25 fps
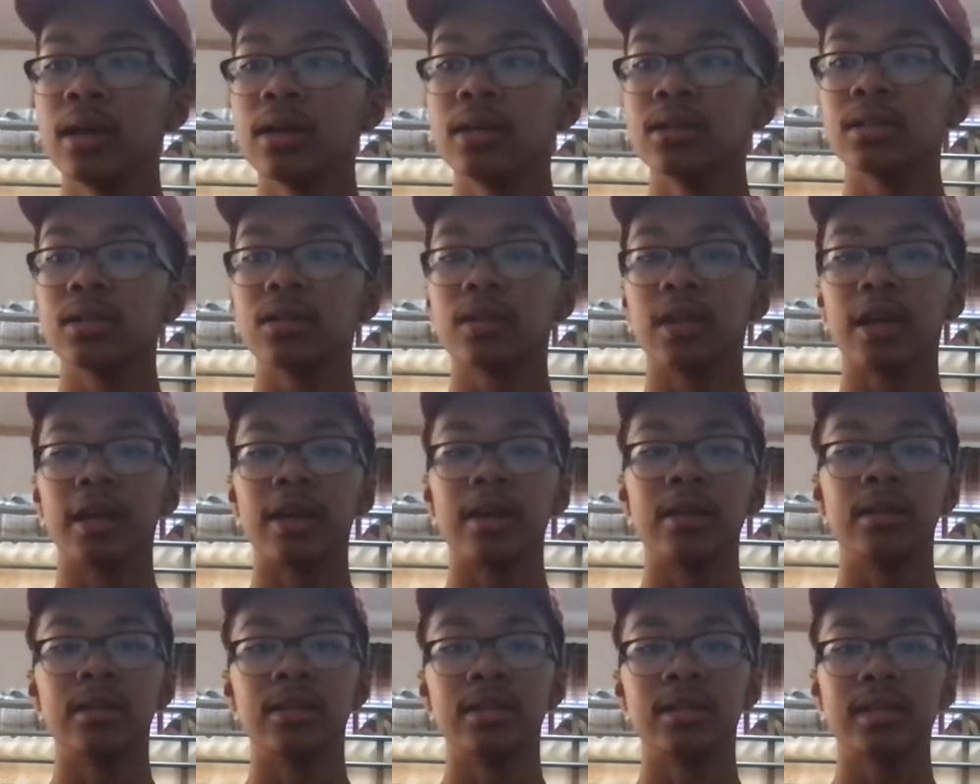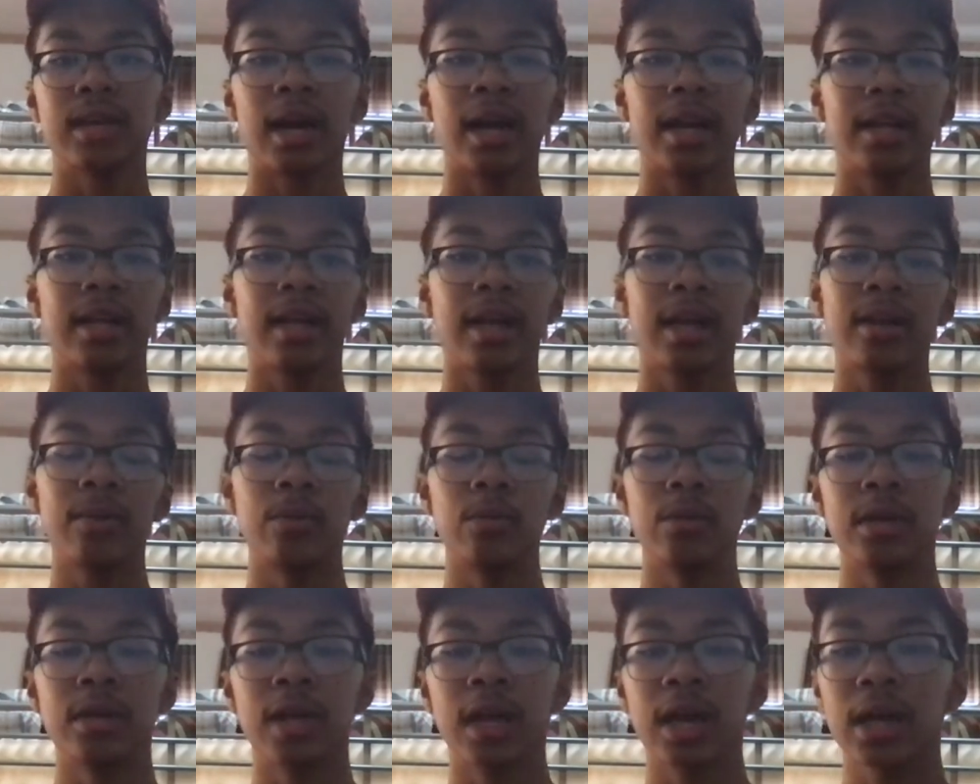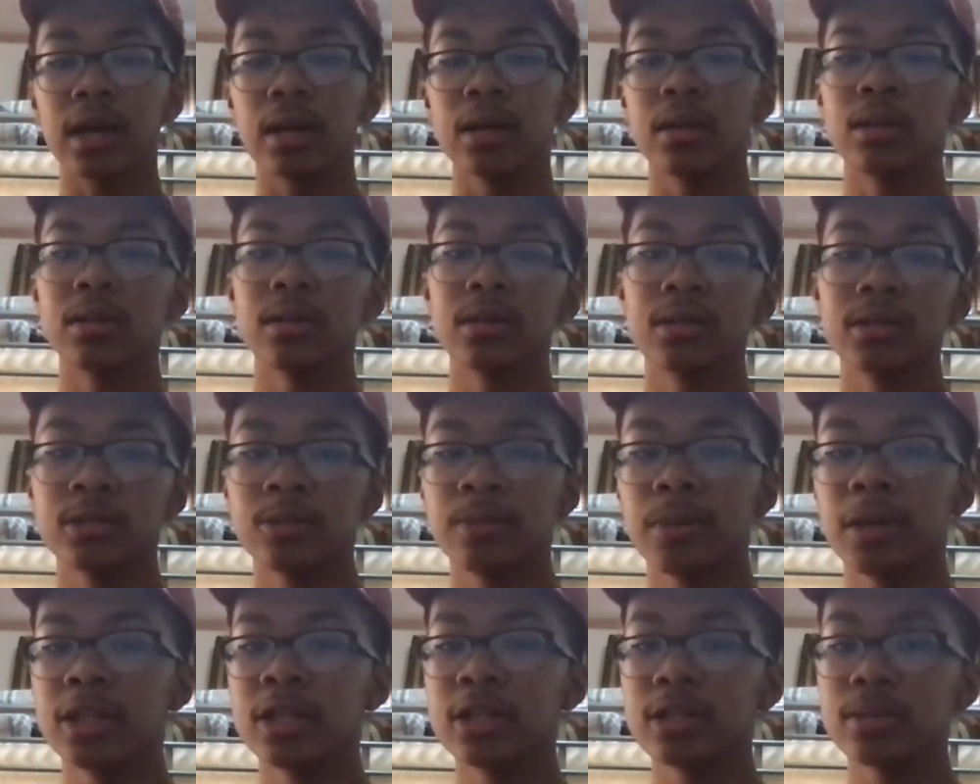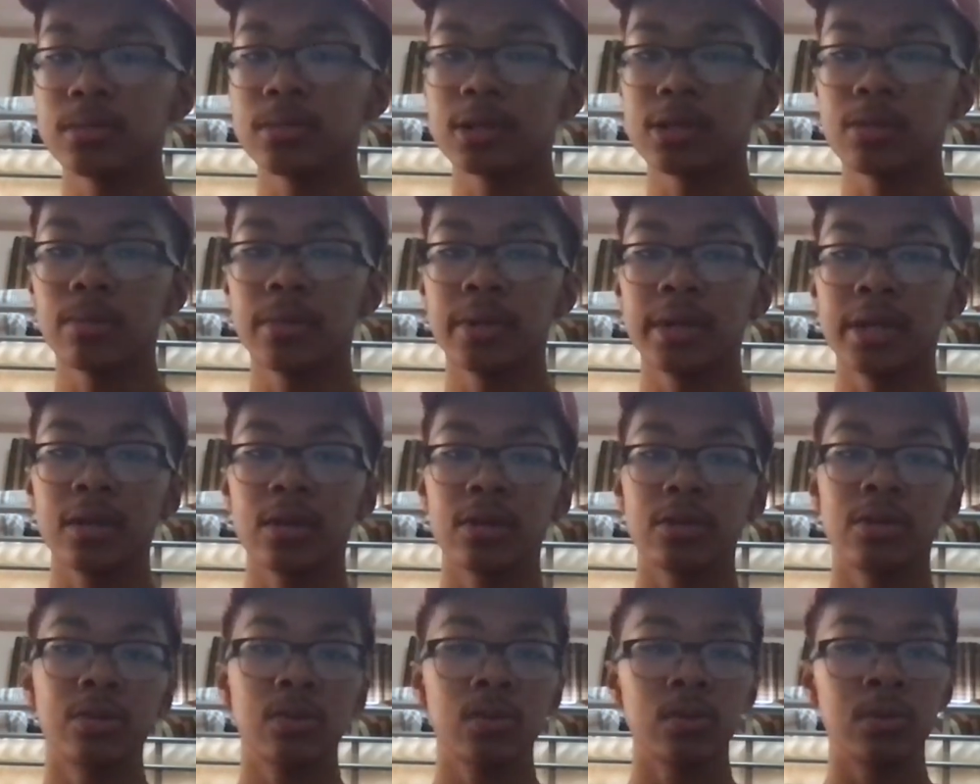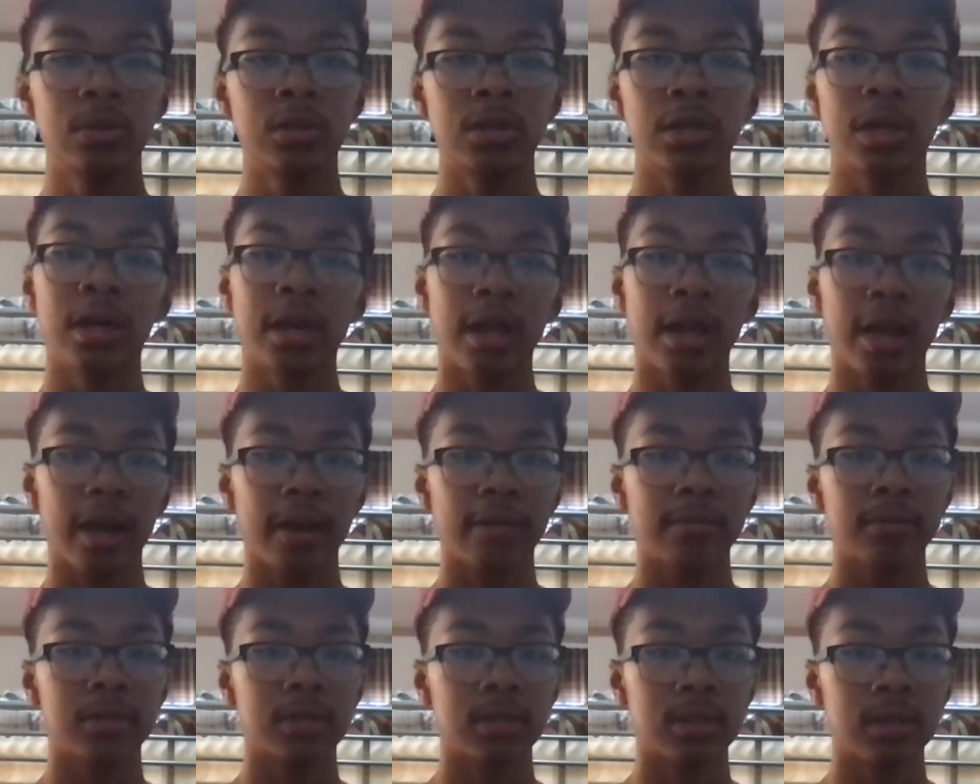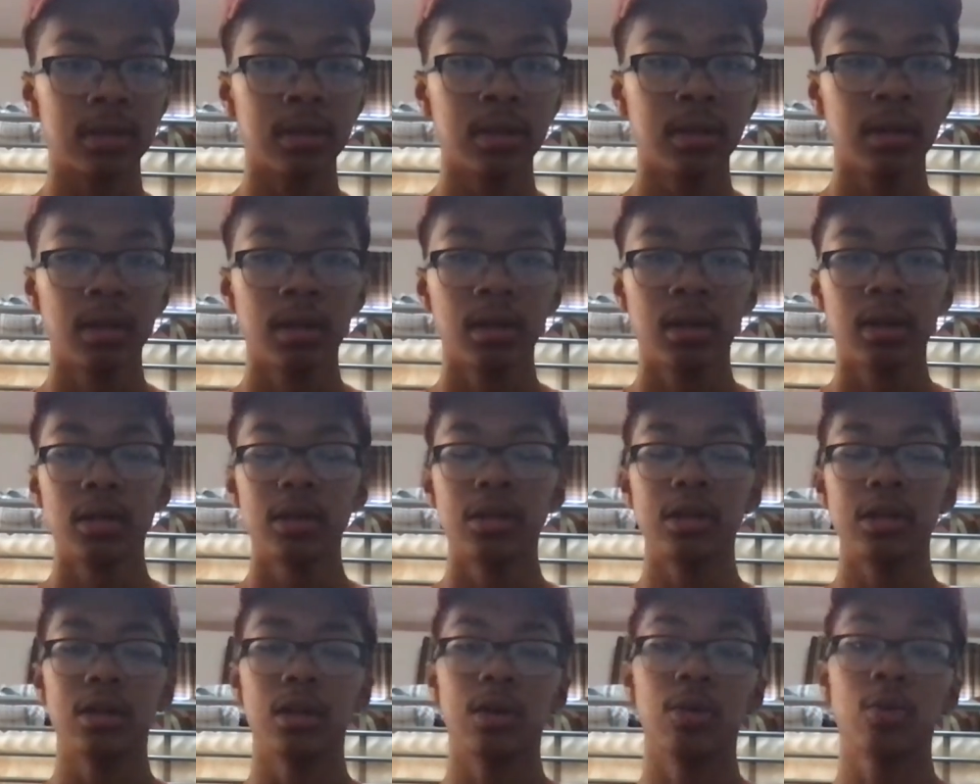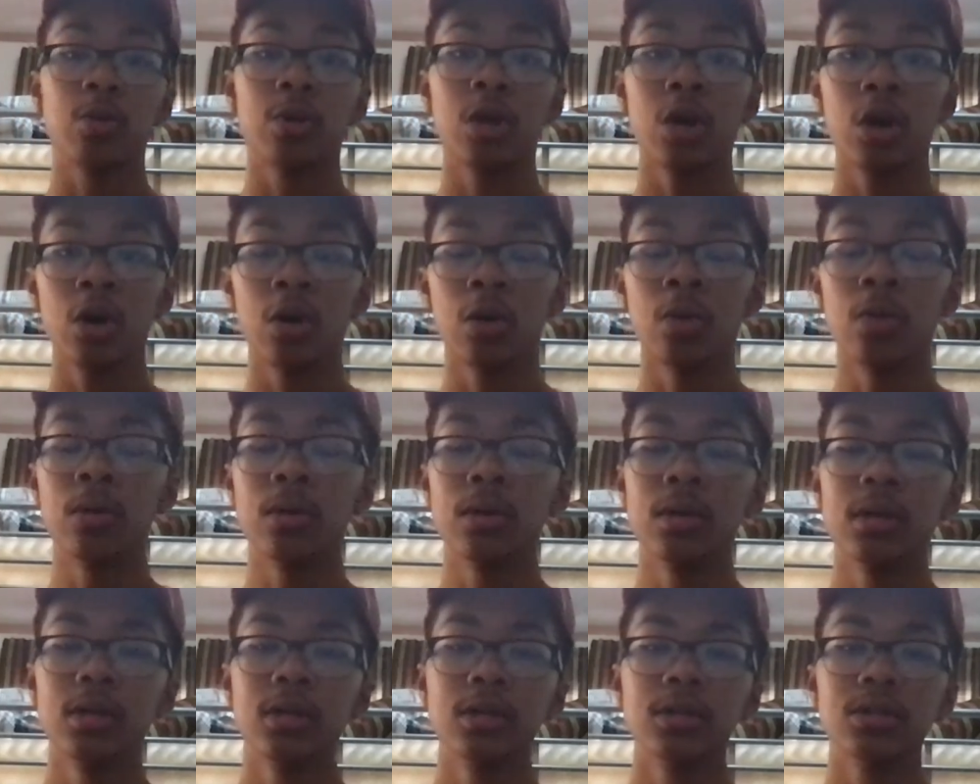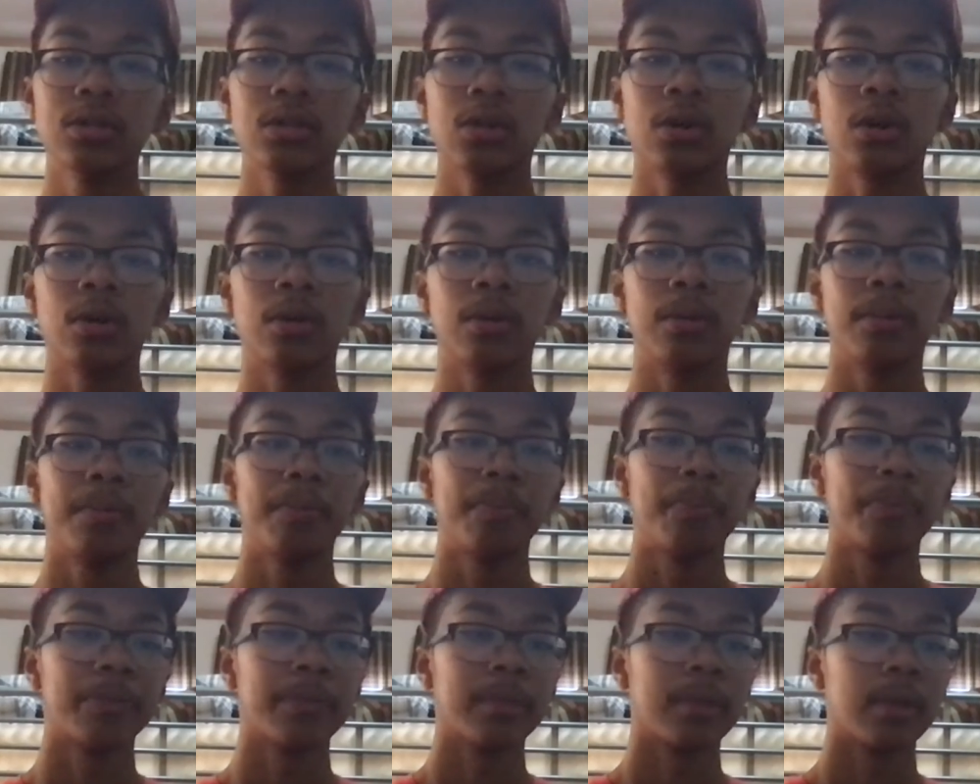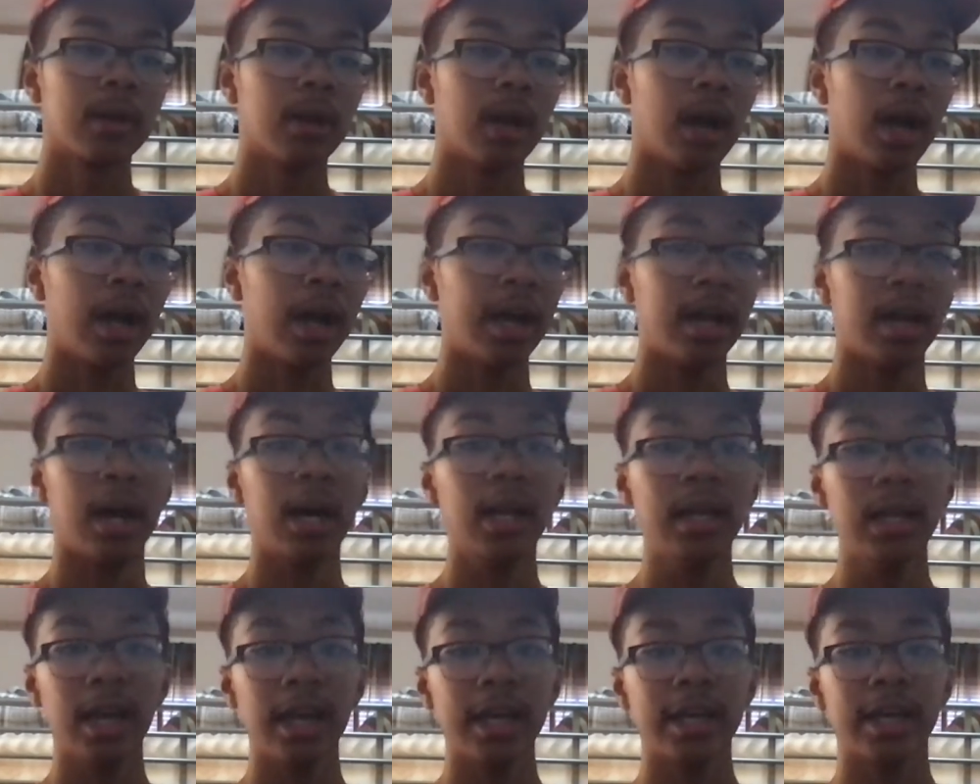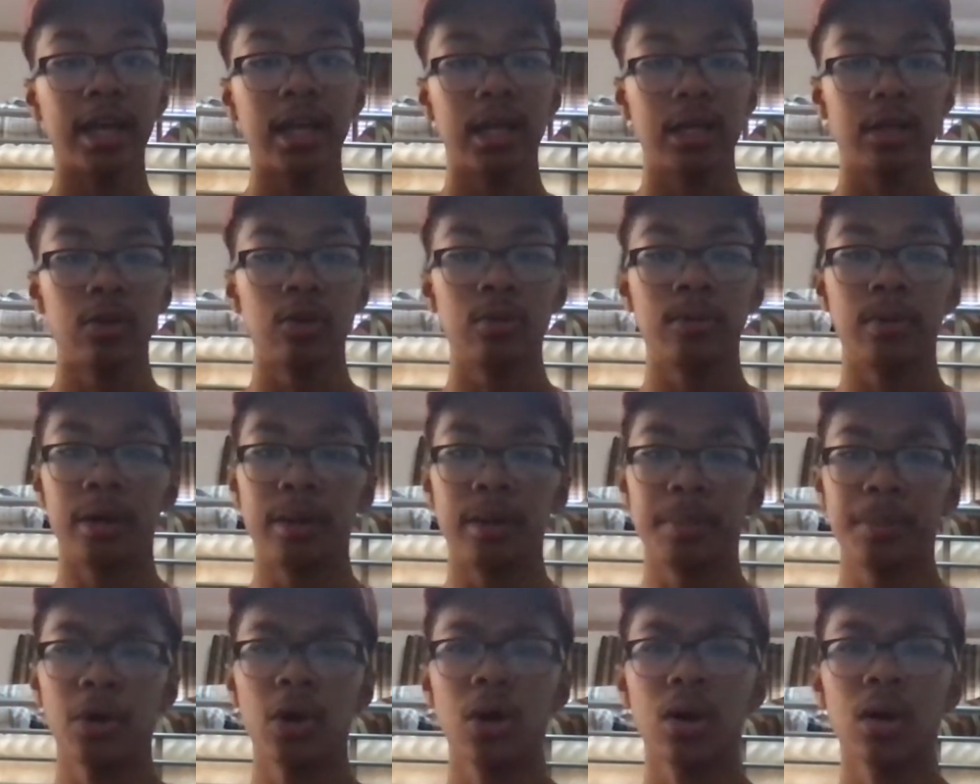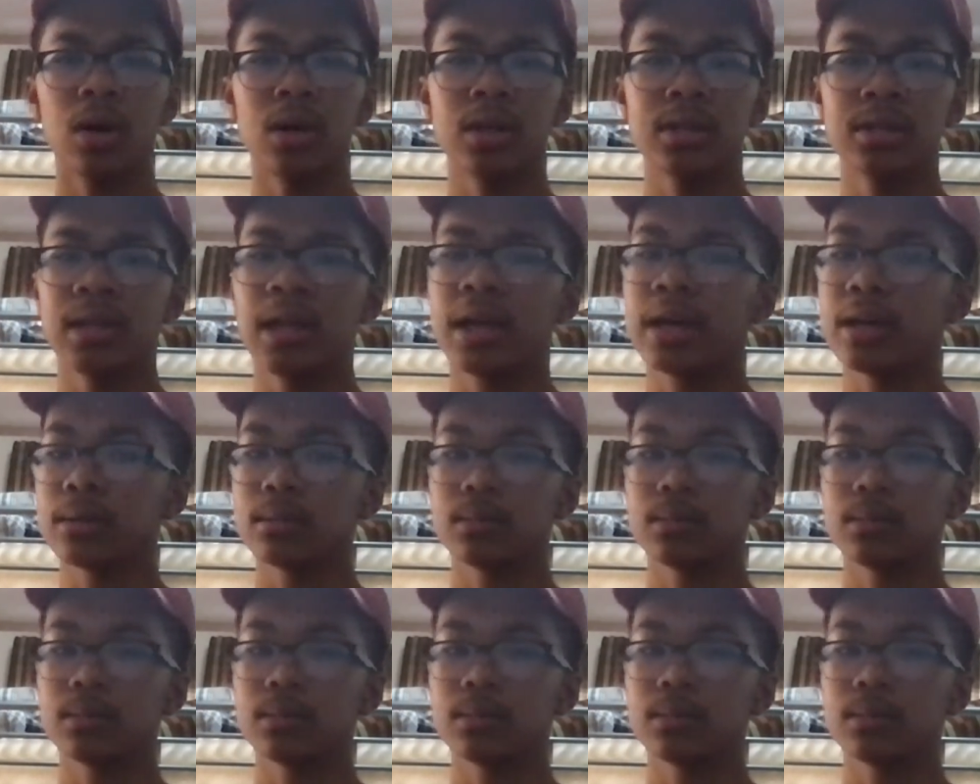So they decided, hey, we're not going to spend this much money on you. You're going to have to, you know, go. So, and I like Kelly Oubre. Pause.